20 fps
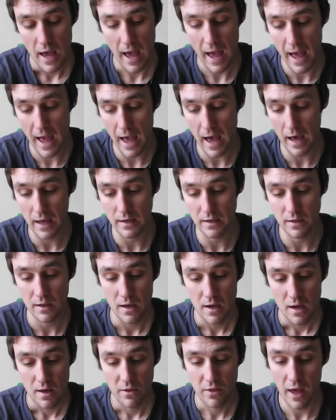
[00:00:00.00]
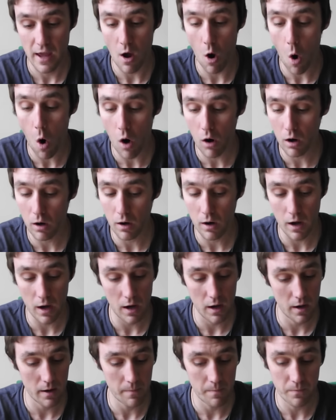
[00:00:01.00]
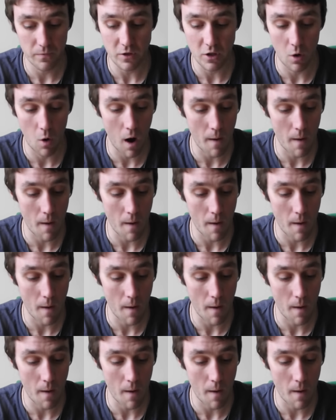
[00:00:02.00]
and they are, you know,